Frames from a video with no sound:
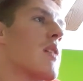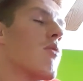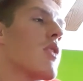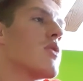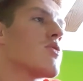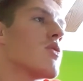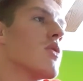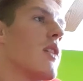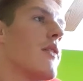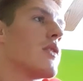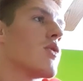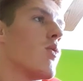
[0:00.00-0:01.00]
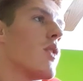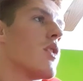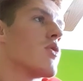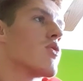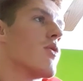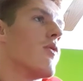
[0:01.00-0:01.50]

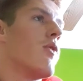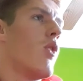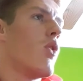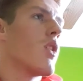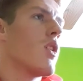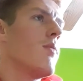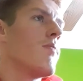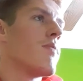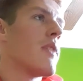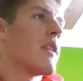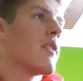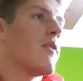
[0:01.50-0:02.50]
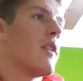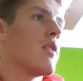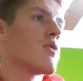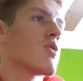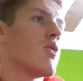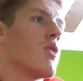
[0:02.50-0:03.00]
111-104, the
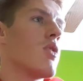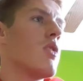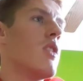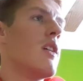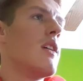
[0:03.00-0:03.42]
final score.